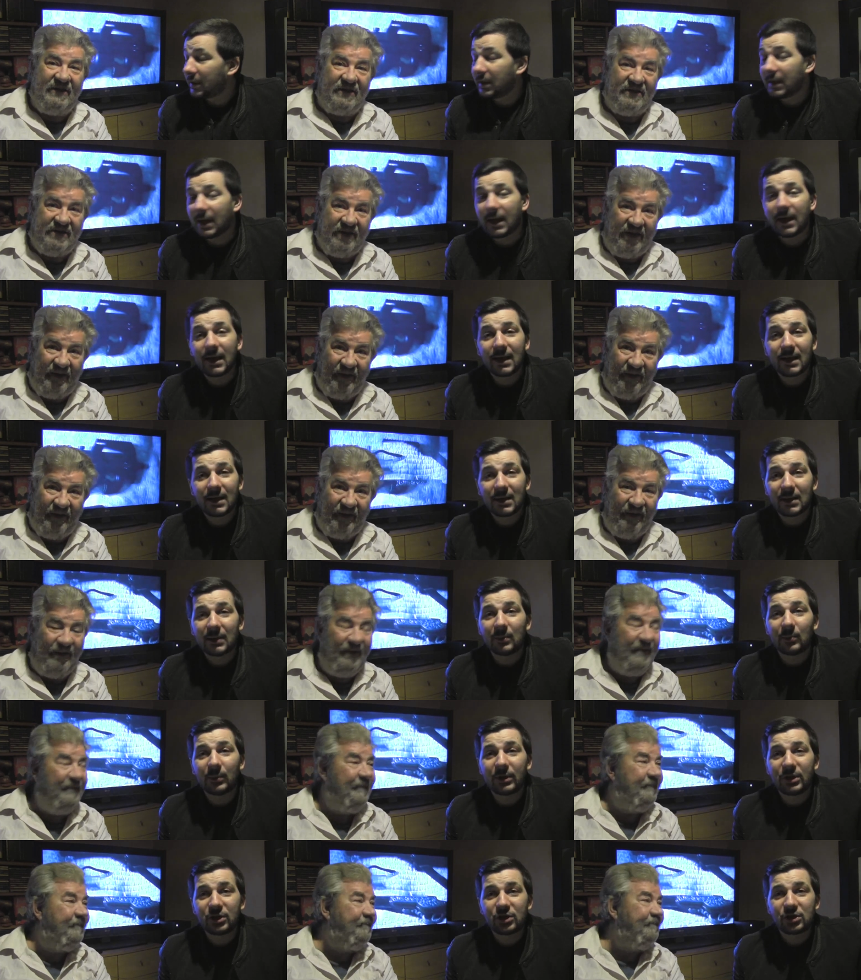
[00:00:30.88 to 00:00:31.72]
Speaker 1: to do. Yeah,
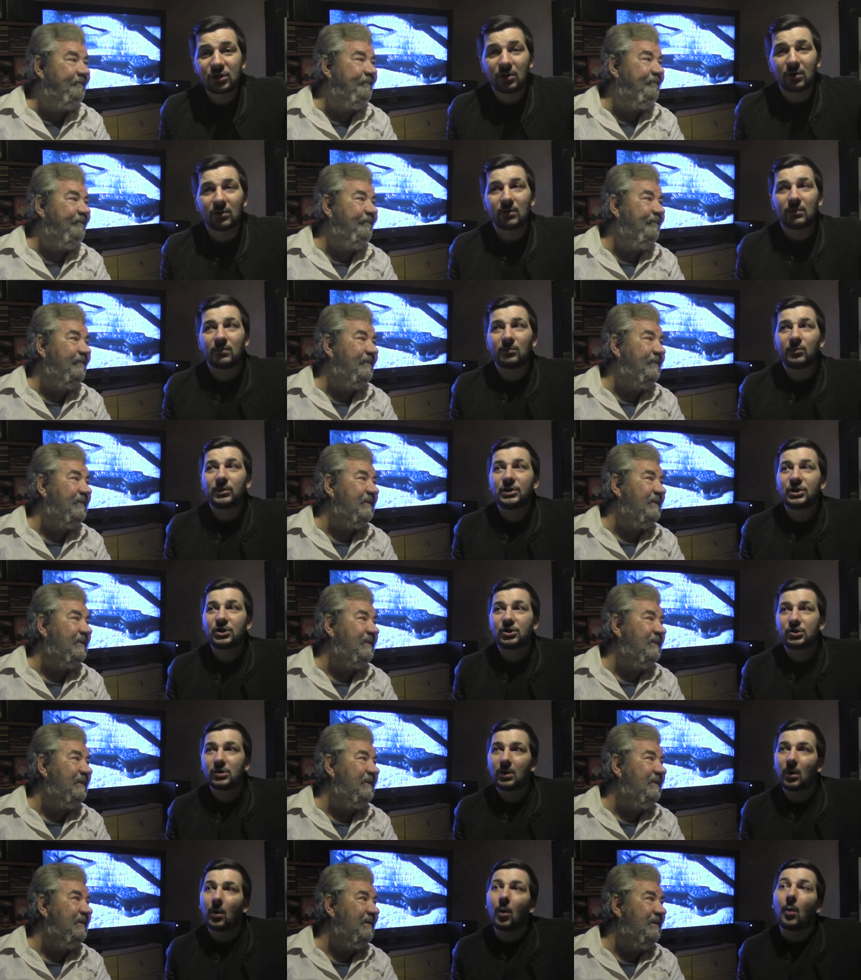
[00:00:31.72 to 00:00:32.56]
we
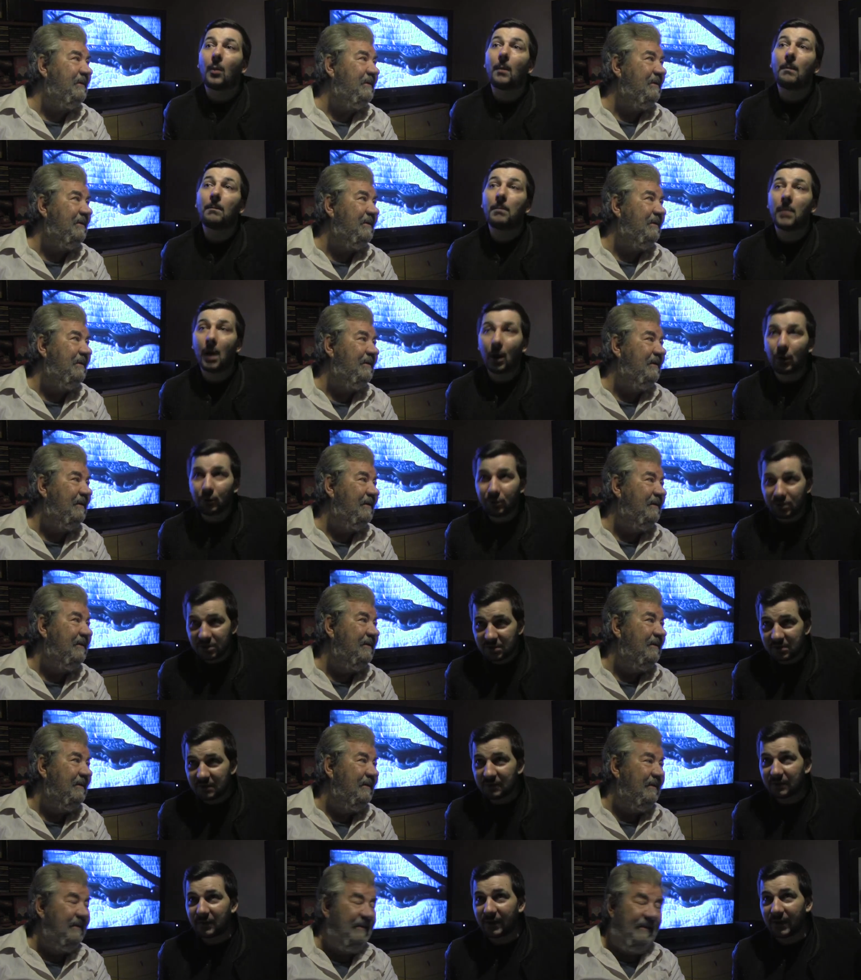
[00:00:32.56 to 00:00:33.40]
shot
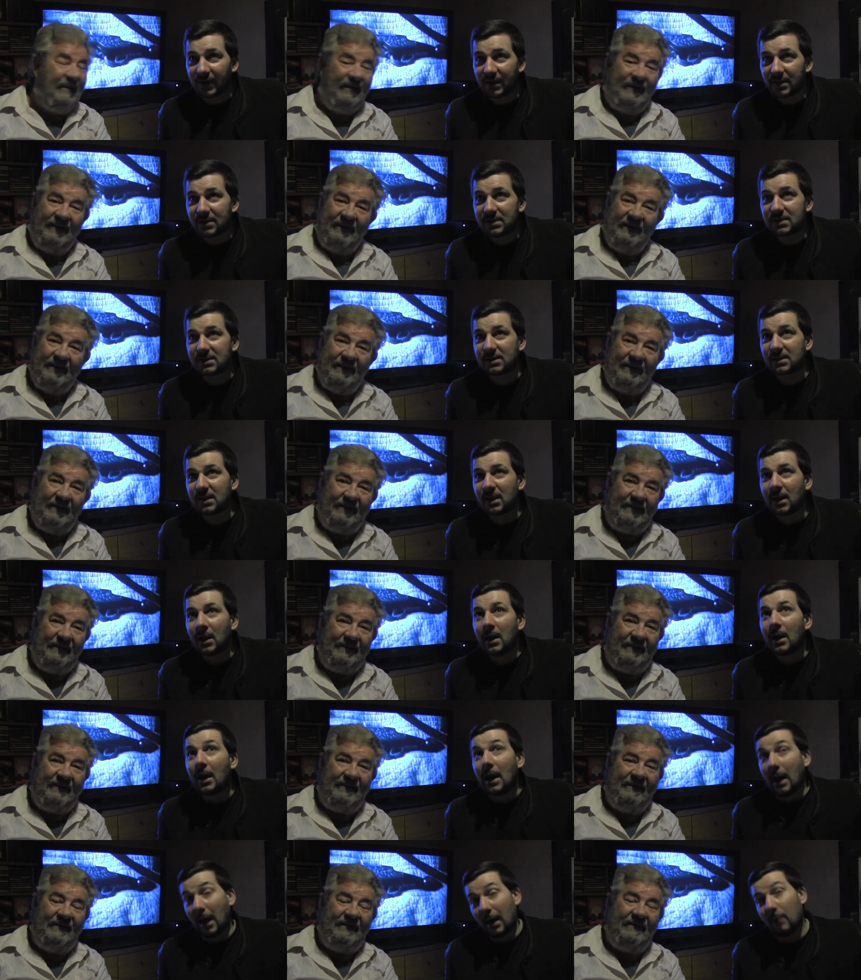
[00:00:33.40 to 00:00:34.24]
most of this.
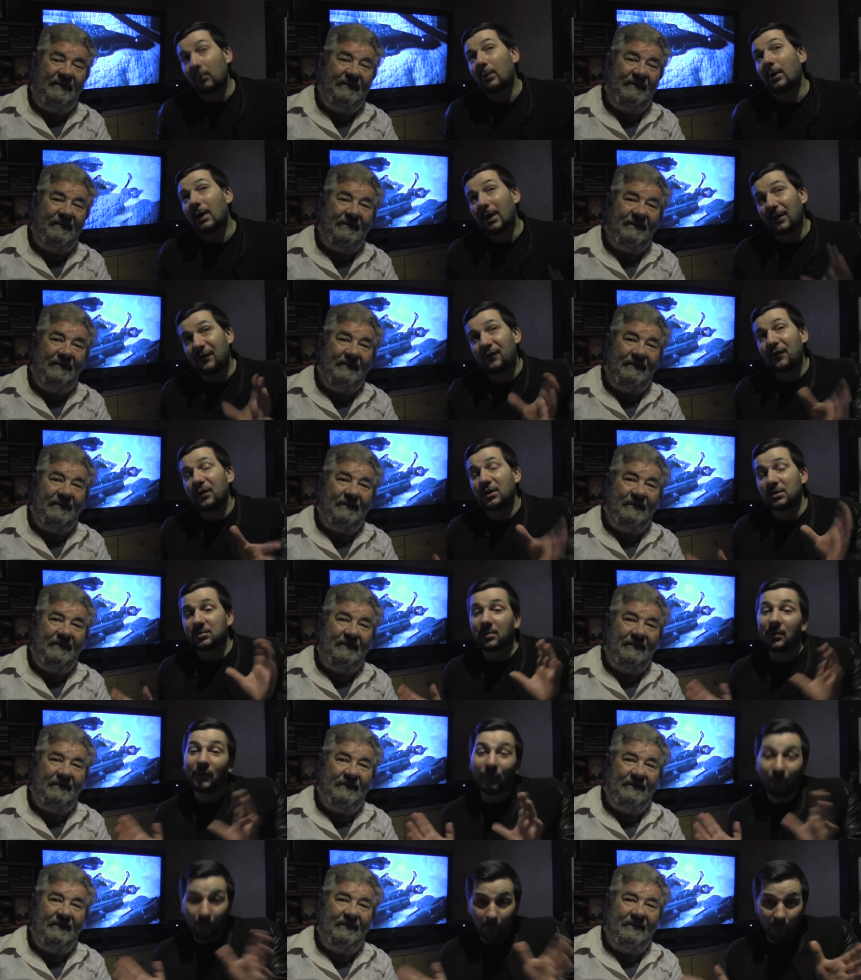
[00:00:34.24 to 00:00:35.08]
Well, at first
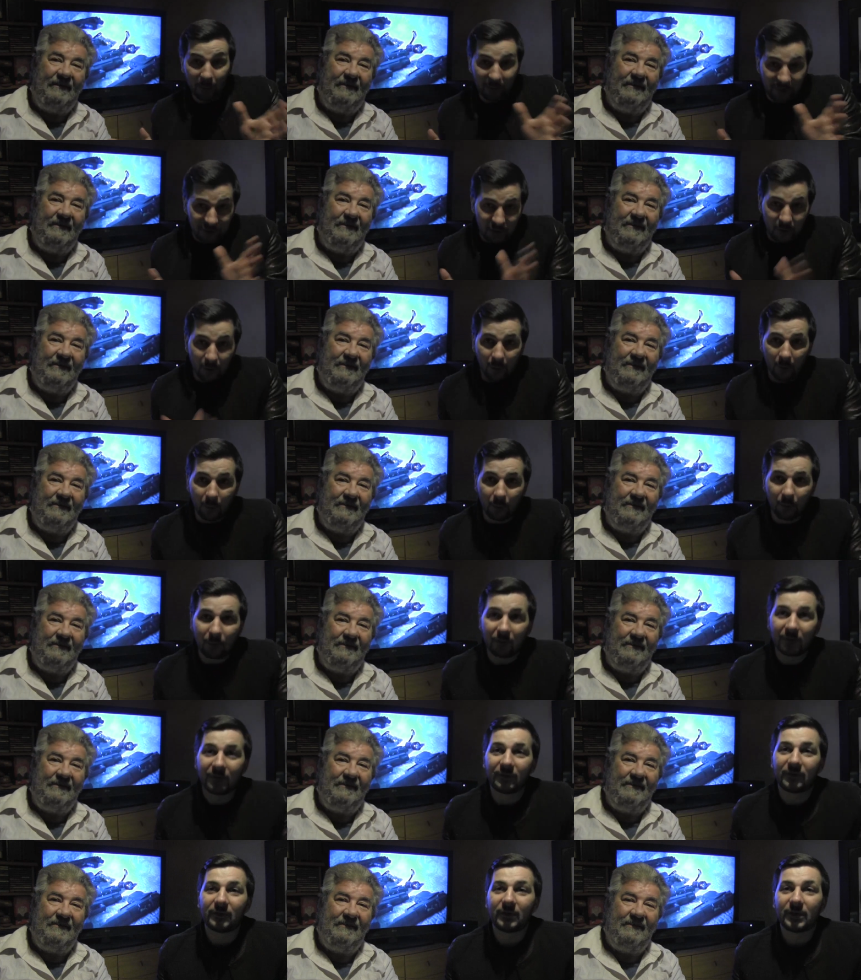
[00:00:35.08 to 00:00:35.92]
we thought we shot all
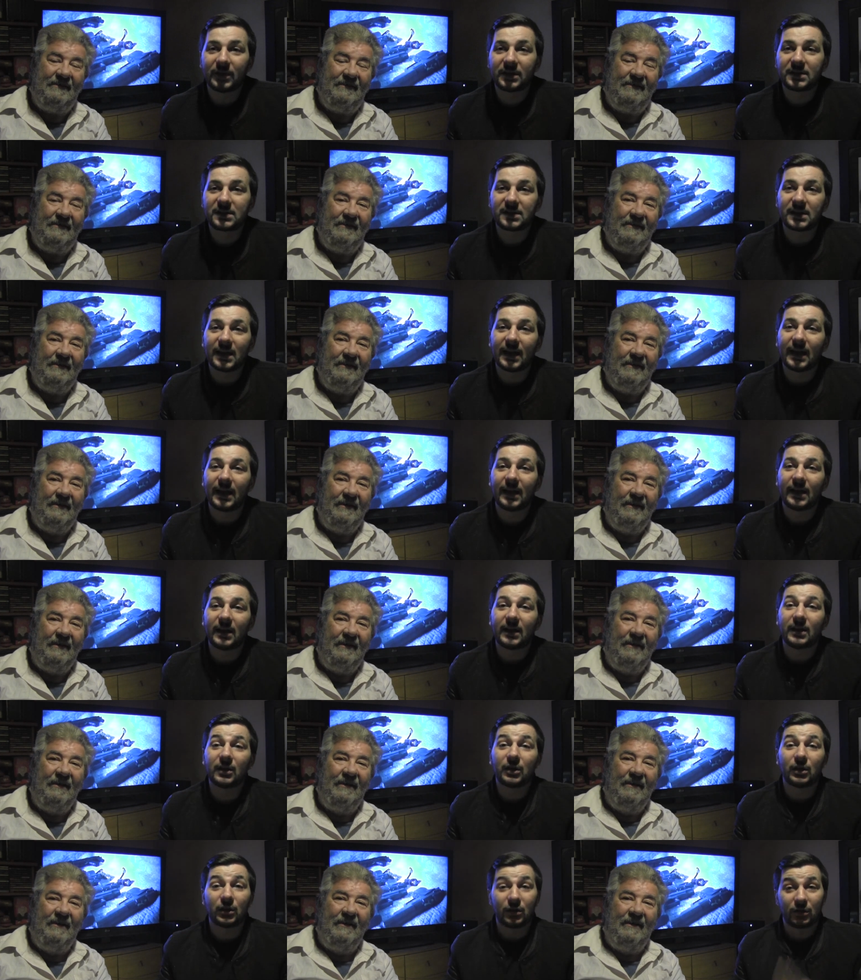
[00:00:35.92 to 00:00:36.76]
of this
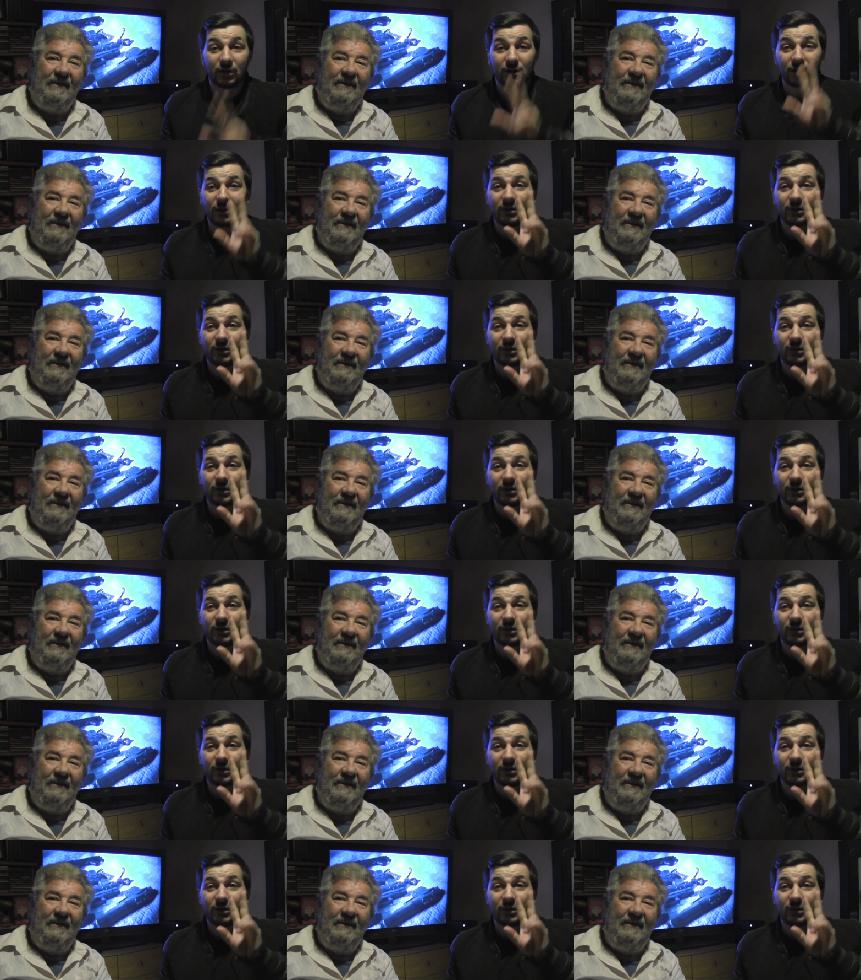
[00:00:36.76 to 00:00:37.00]
in